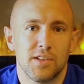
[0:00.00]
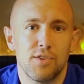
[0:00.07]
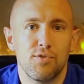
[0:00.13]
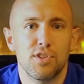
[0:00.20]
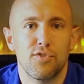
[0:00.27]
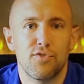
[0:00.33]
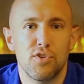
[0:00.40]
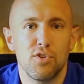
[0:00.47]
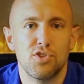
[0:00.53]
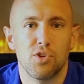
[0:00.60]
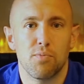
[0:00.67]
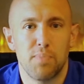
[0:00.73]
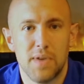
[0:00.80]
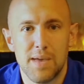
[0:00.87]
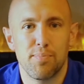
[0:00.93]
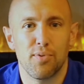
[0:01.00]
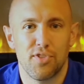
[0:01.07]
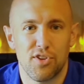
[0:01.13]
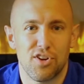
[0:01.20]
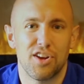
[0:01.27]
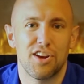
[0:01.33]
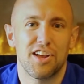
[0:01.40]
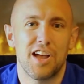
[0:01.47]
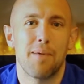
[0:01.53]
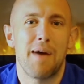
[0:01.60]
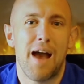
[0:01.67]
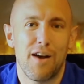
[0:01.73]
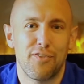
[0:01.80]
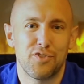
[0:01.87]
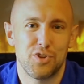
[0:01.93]
Live with the future people that are going to come
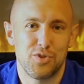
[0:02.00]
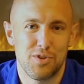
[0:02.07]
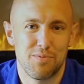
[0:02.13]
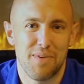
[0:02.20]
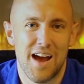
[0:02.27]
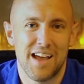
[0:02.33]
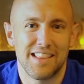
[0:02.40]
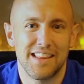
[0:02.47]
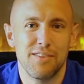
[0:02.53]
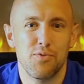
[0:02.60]
after you in mind.